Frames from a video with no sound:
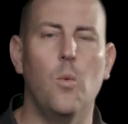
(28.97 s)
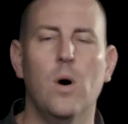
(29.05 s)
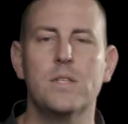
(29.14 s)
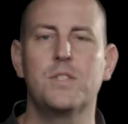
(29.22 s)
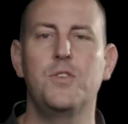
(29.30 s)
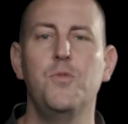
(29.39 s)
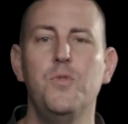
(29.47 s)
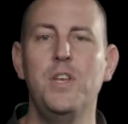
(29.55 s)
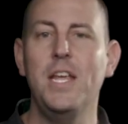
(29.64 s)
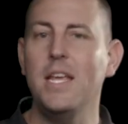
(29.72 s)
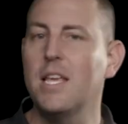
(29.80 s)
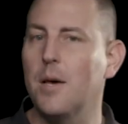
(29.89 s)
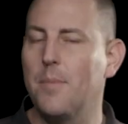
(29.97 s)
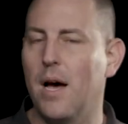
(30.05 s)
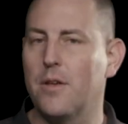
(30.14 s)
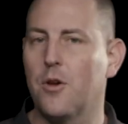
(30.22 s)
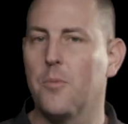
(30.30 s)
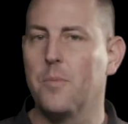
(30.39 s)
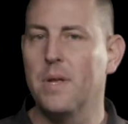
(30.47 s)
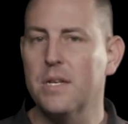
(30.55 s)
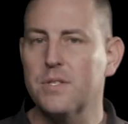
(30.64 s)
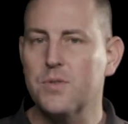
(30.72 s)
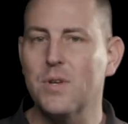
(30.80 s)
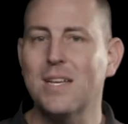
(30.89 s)
What's unique about your
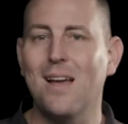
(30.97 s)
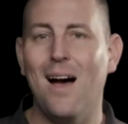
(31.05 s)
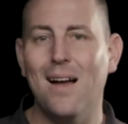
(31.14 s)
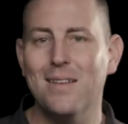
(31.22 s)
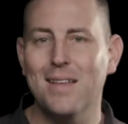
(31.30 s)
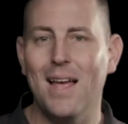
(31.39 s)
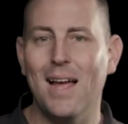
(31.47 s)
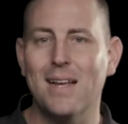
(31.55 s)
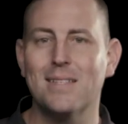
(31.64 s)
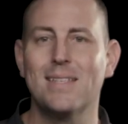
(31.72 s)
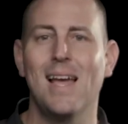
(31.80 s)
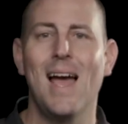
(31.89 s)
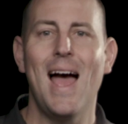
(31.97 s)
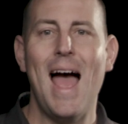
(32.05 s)
ministry context?